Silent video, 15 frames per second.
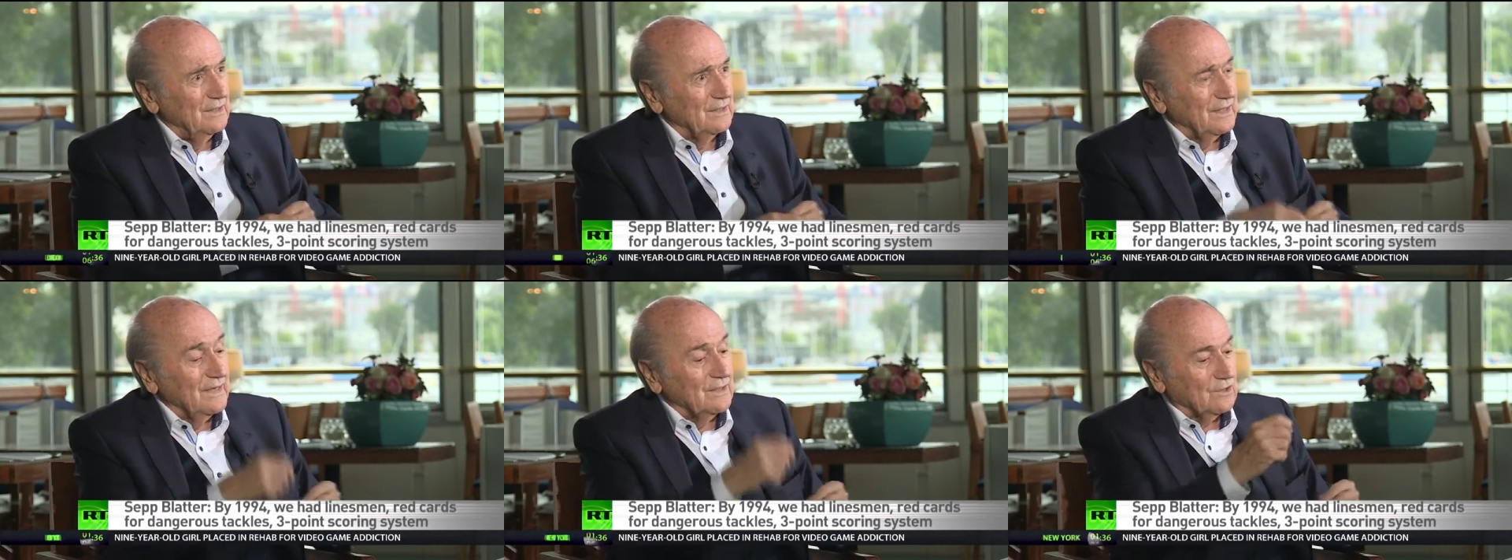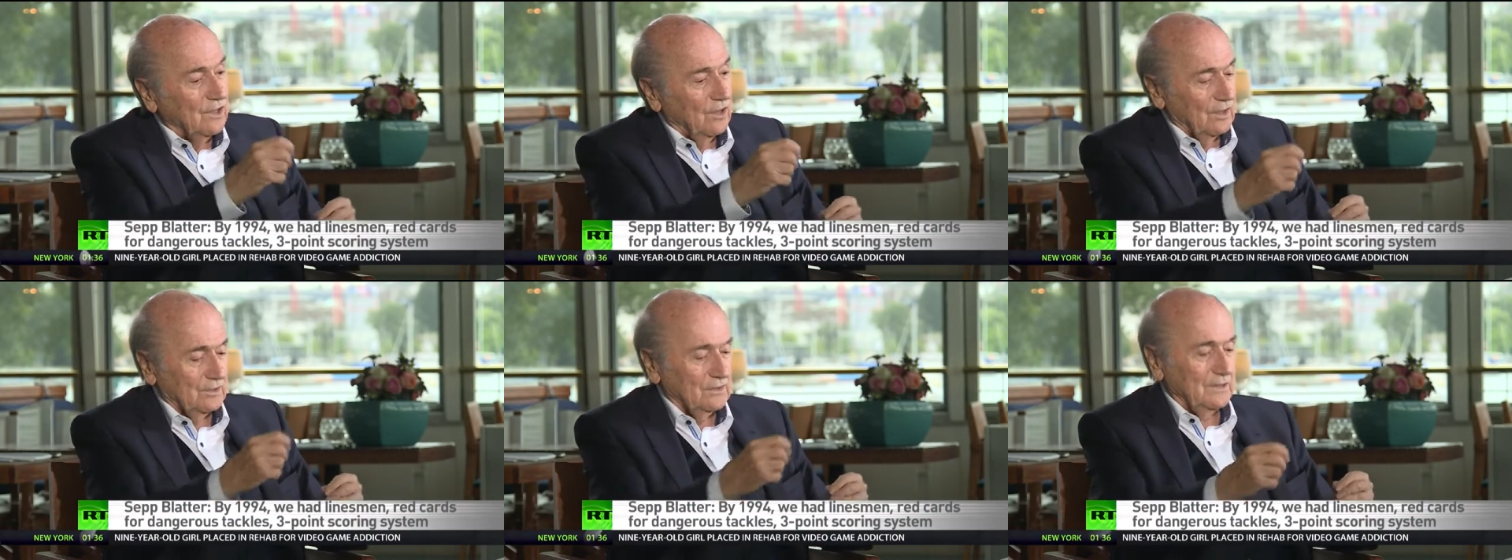red
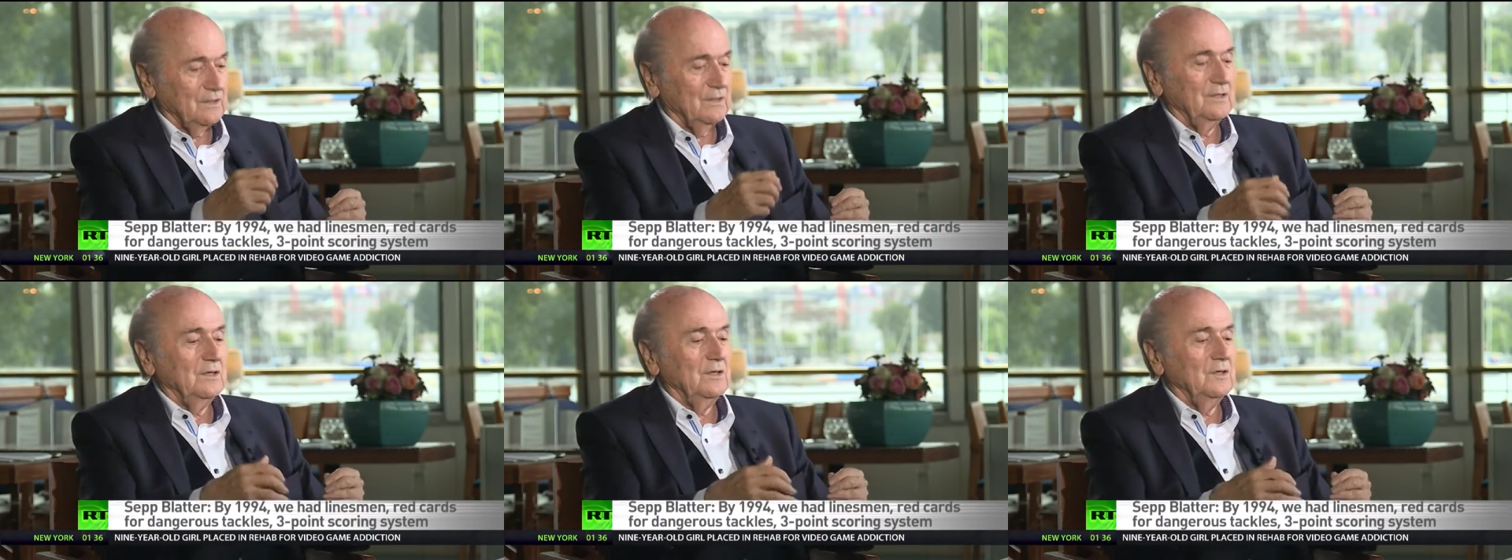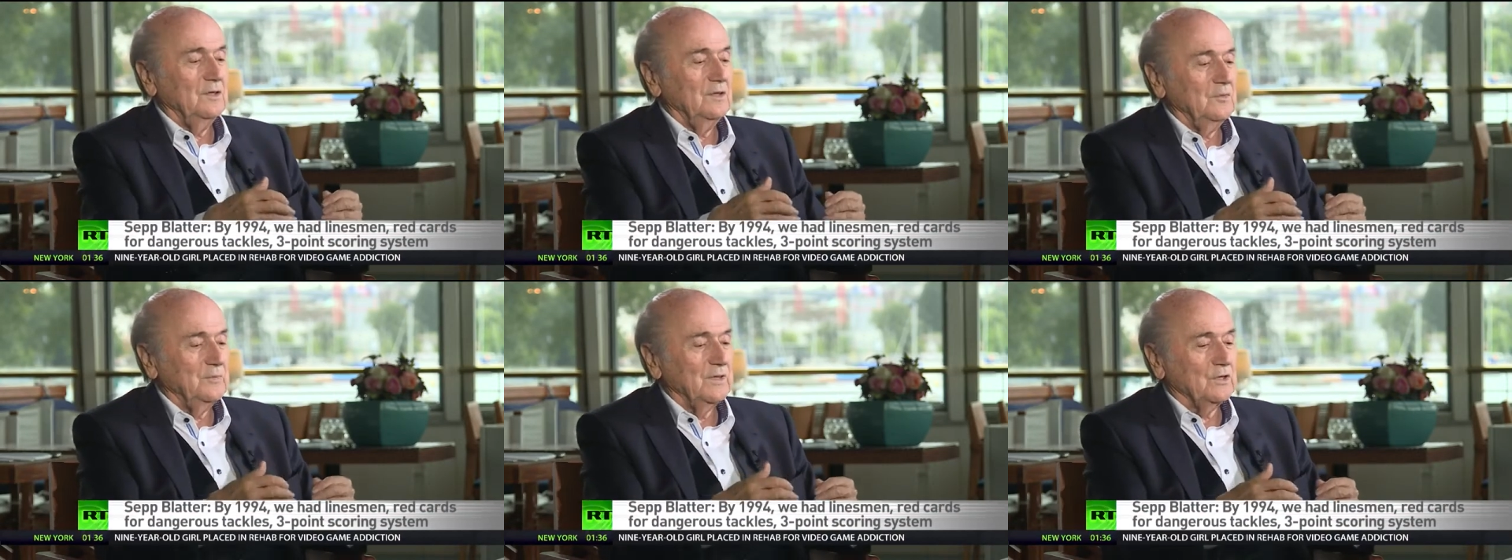carded
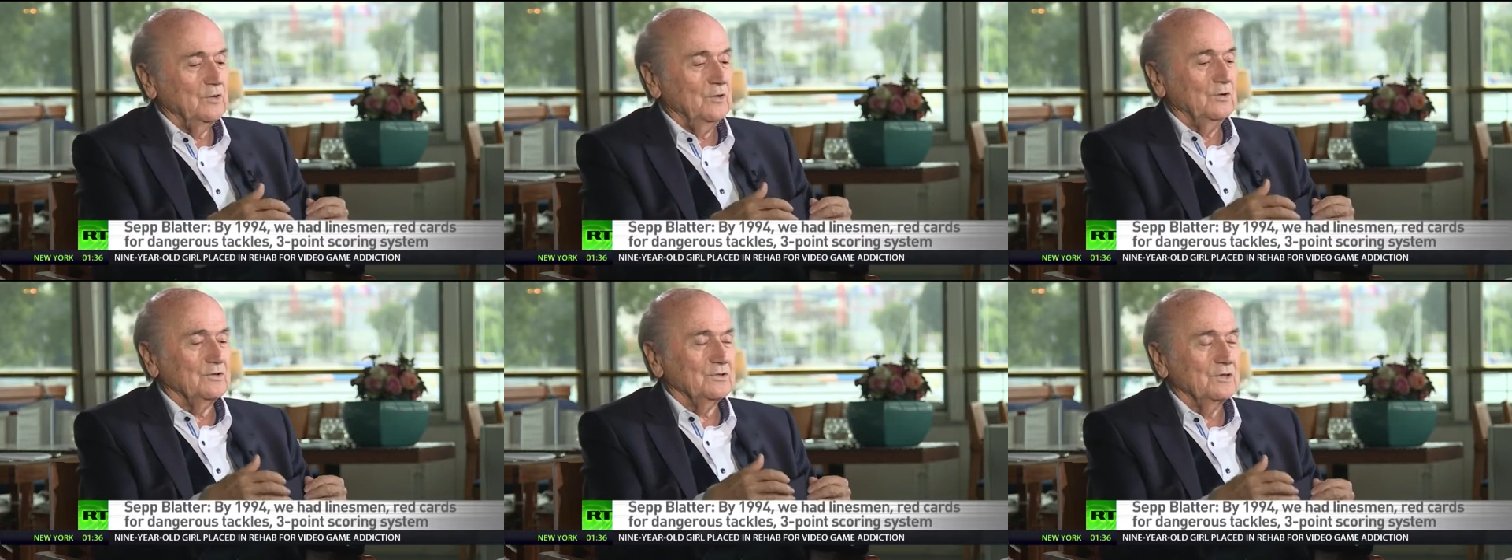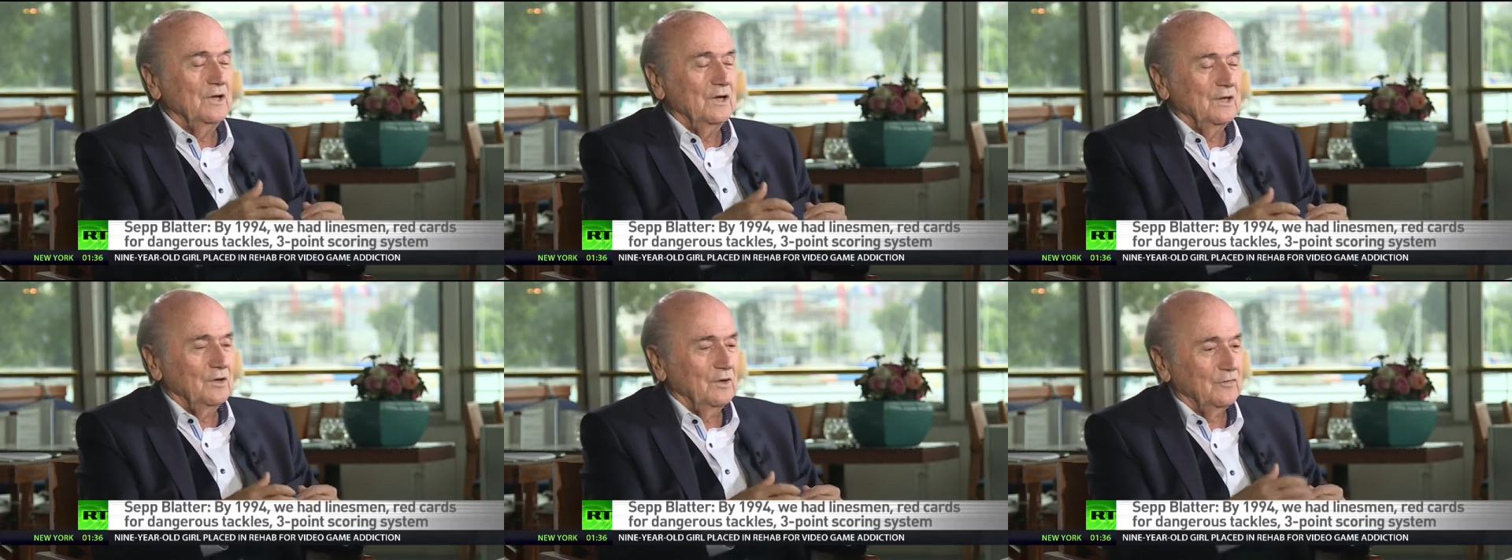because
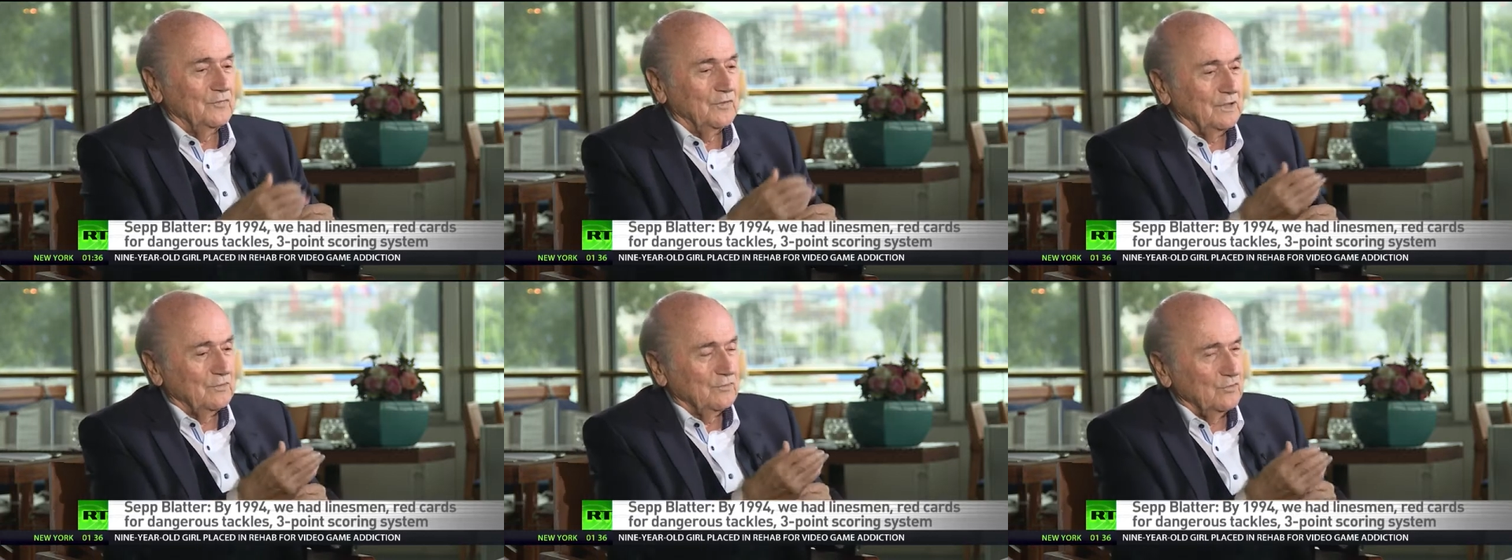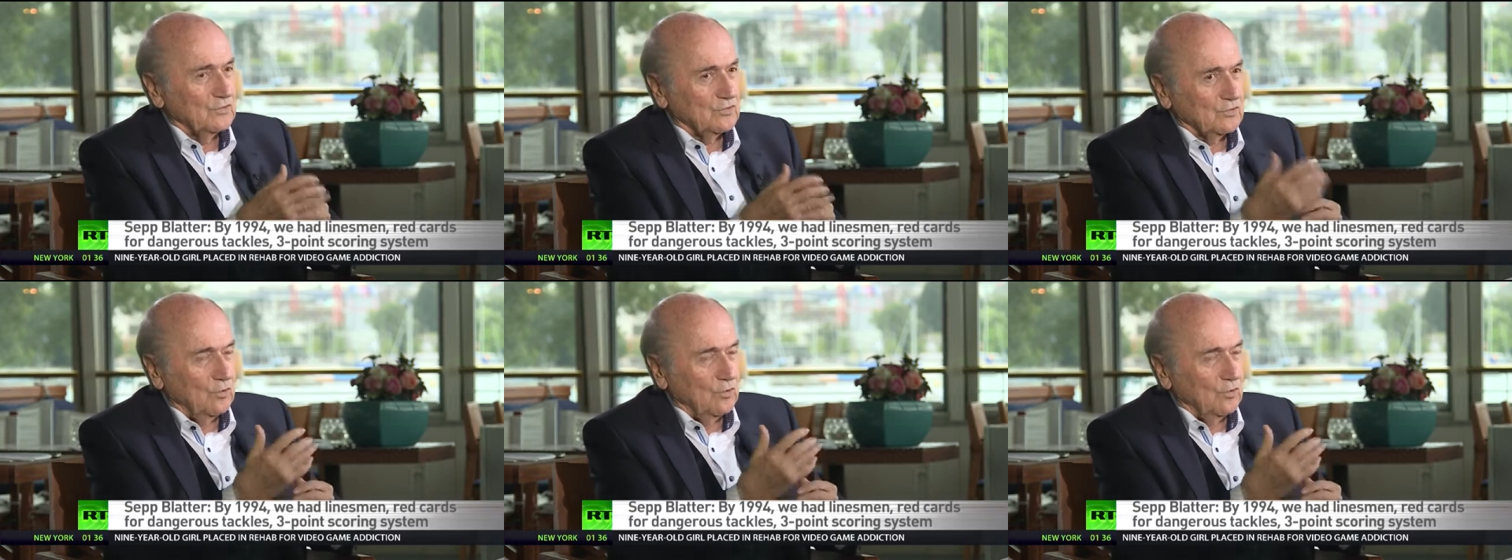of it was